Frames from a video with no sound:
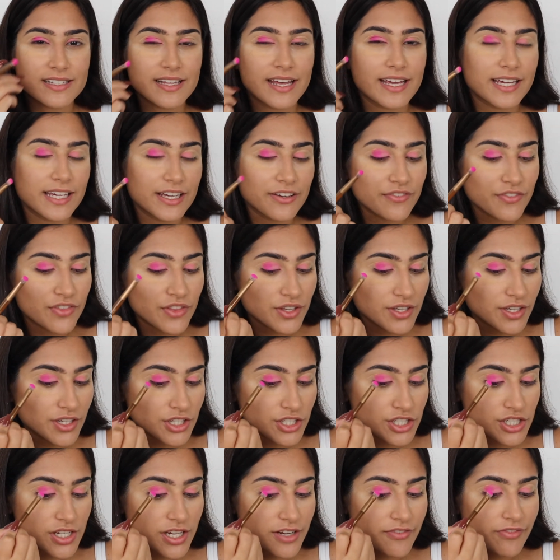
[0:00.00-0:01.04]
like if
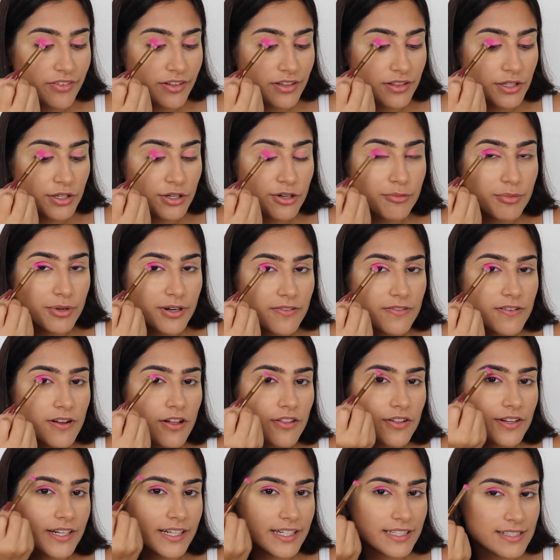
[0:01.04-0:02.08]
a little bit of
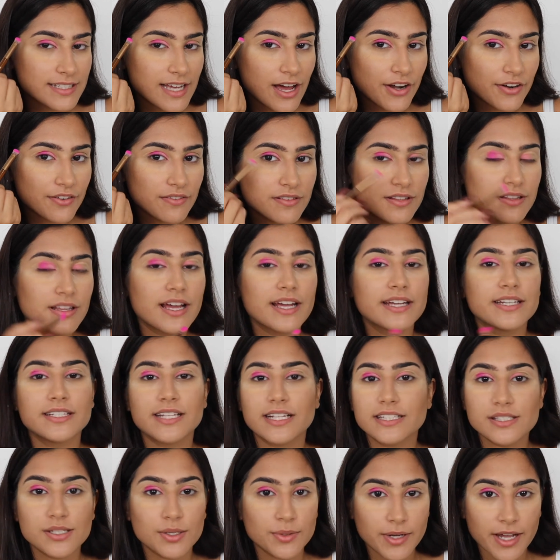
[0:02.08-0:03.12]
color gets out of the line,
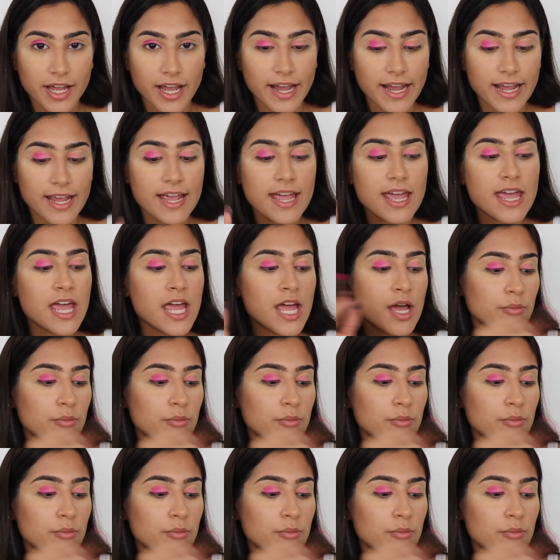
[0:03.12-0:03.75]
that's okay,